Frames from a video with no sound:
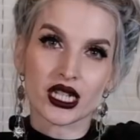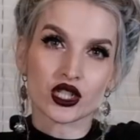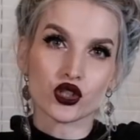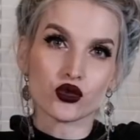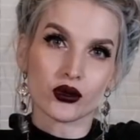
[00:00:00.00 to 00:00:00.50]

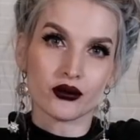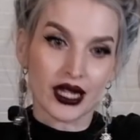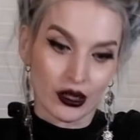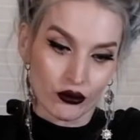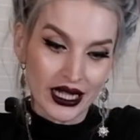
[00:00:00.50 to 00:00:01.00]
to like
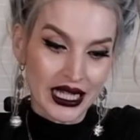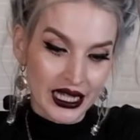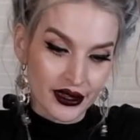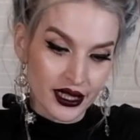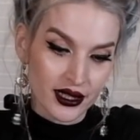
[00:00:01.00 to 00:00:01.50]

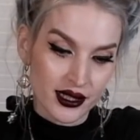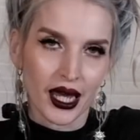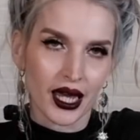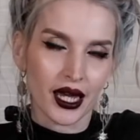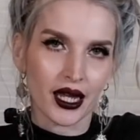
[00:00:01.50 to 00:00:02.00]
reheat this
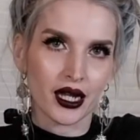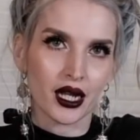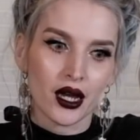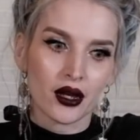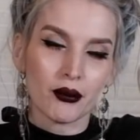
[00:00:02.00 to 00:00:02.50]

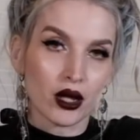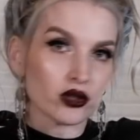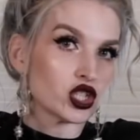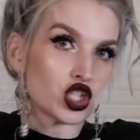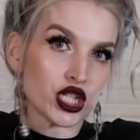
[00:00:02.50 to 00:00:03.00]
and melt
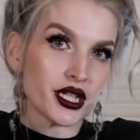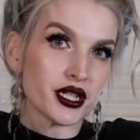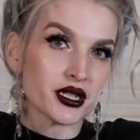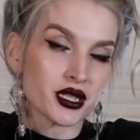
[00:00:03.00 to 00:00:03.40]
the cheese.